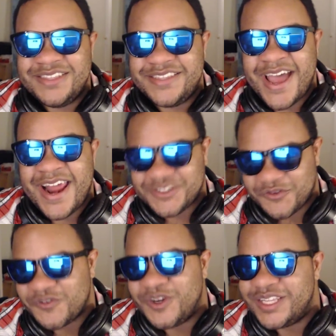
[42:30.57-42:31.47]
that has a
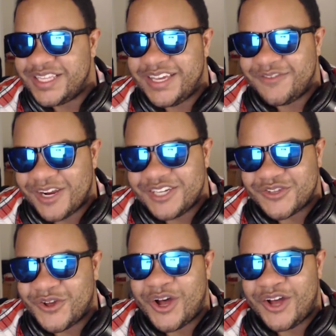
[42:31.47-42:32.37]
really
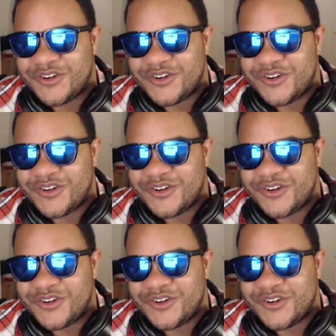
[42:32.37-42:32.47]
racial